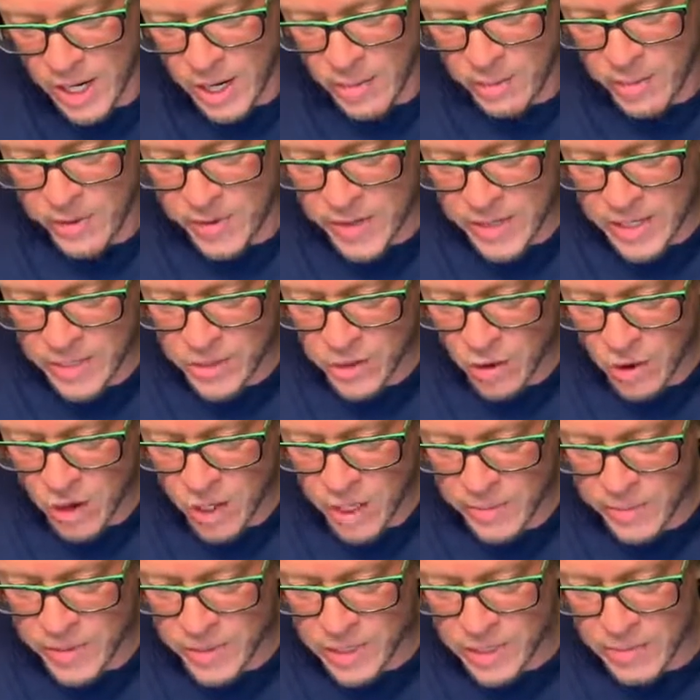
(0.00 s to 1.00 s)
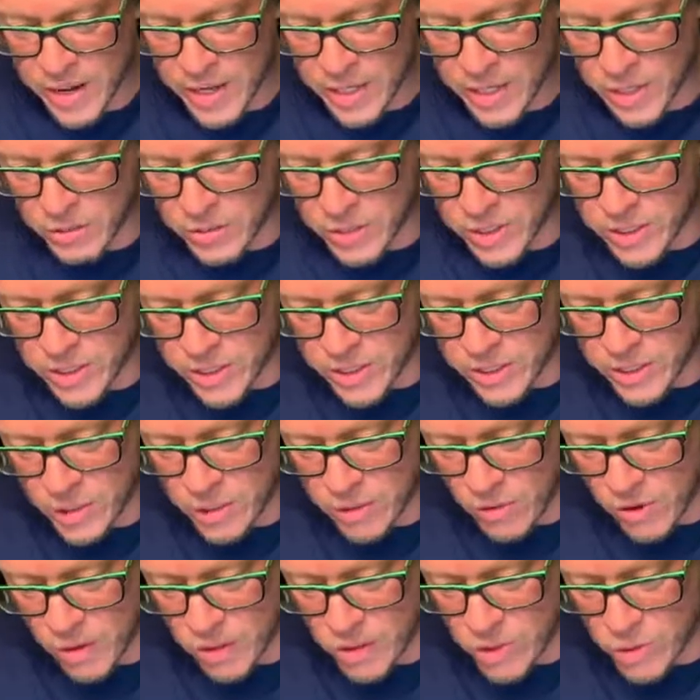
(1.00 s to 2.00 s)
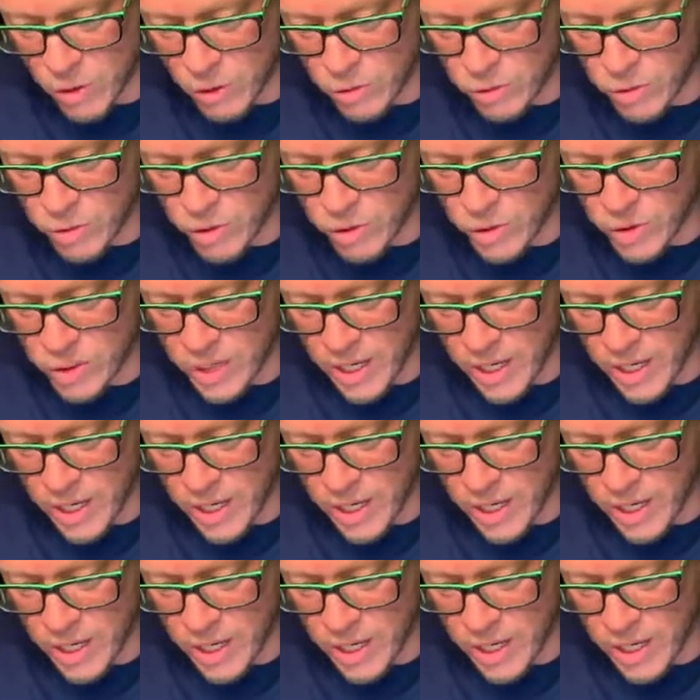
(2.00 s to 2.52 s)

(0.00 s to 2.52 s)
but these arguments make no sense to our soldiers,